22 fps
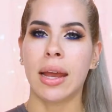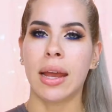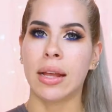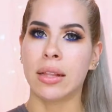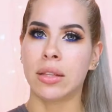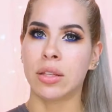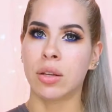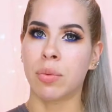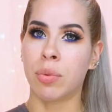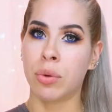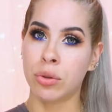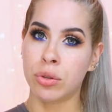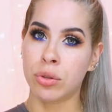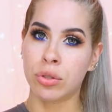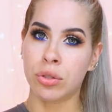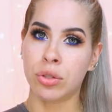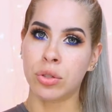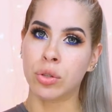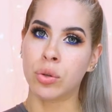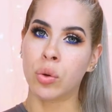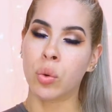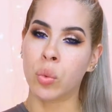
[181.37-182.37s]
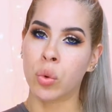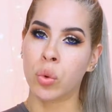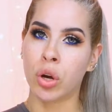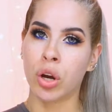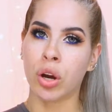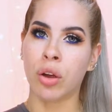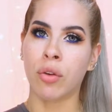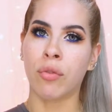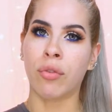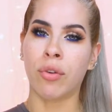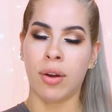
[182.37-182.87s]
It's supposed to
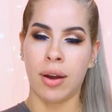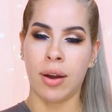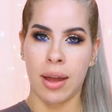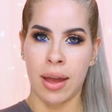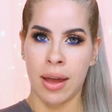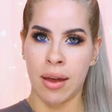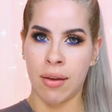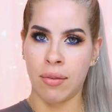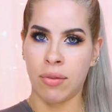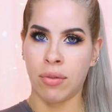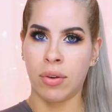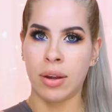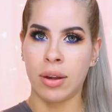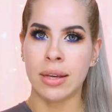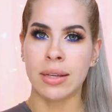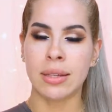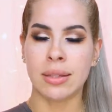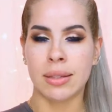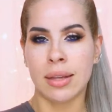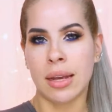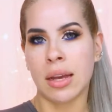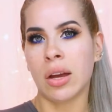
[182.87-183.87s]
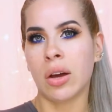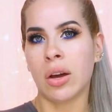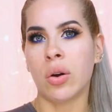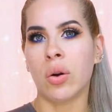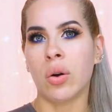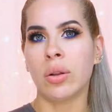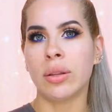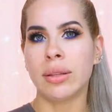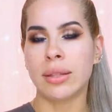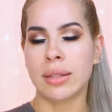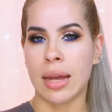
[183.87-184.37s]
work for every
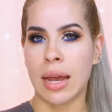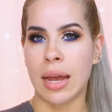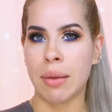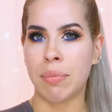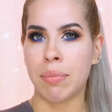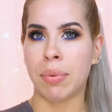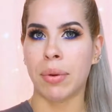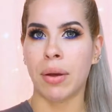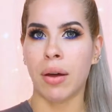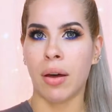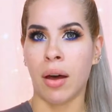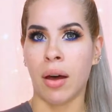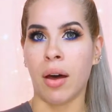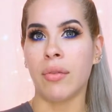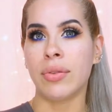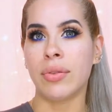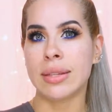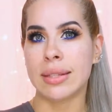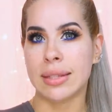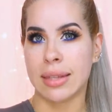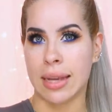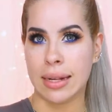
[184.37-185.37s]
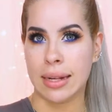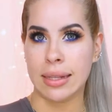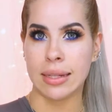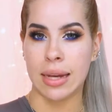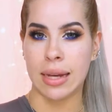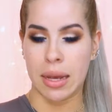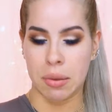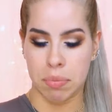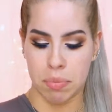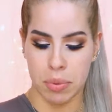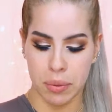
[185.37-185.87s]
single type of skin
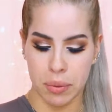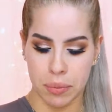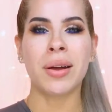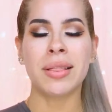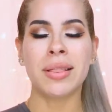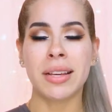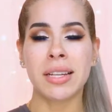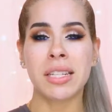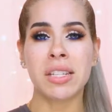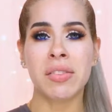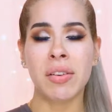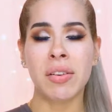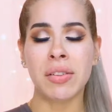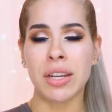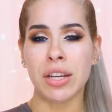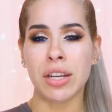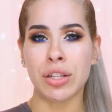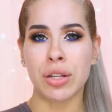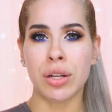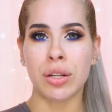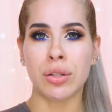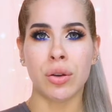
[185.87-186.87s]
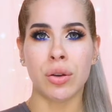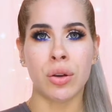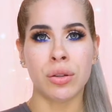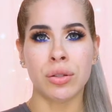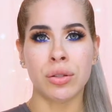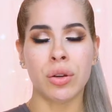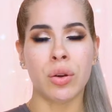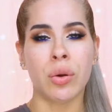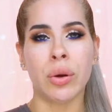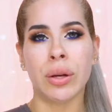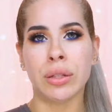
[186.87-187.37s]
type. What this foundation is
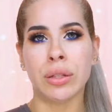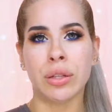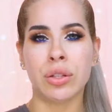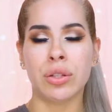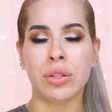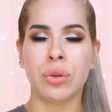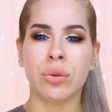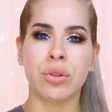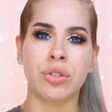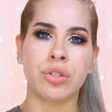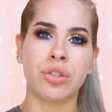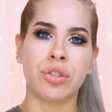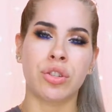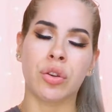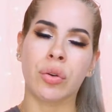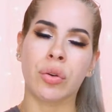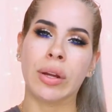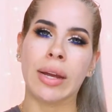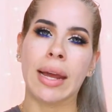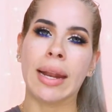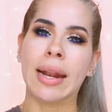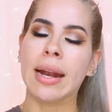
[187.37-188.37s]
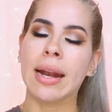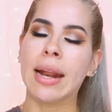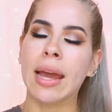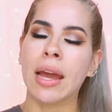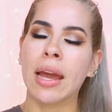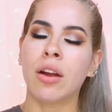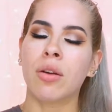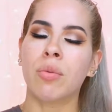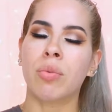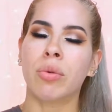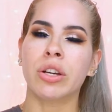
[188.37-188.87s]
also going to do is just create an
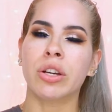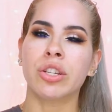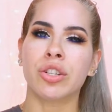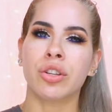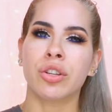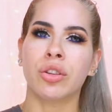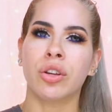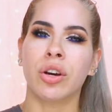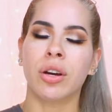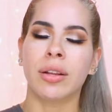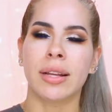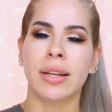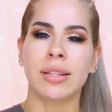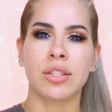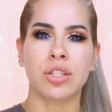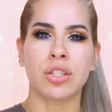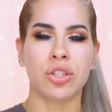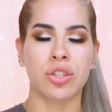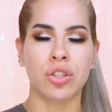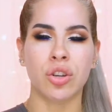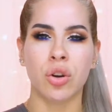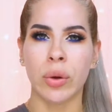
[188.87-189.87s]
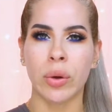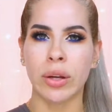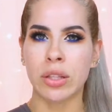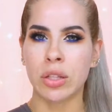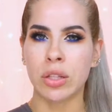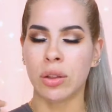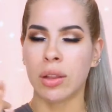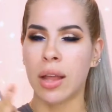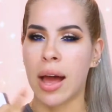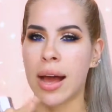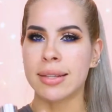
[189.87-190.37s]
airbrush look that's just going
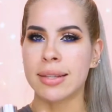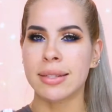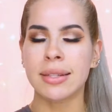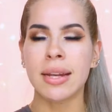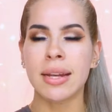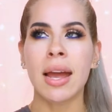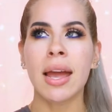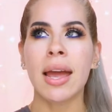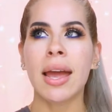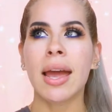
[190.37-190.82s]
to last